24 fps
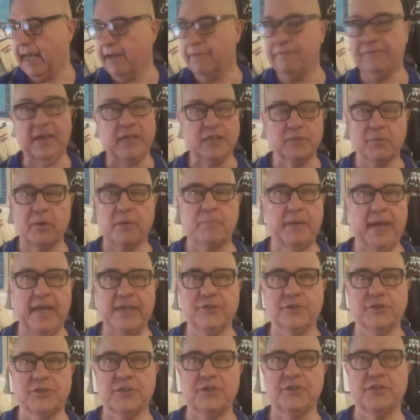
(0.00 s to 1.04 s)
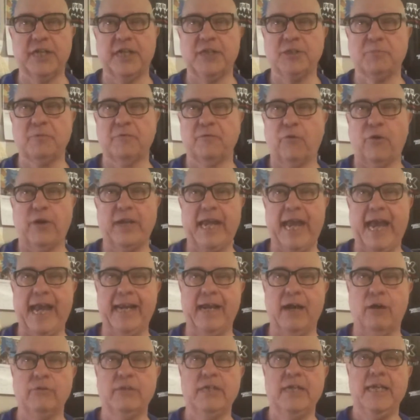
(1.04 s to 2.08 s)
Facebook pages and such before you head
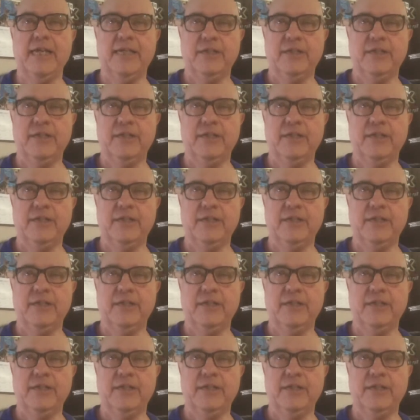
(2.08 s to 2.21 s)
out,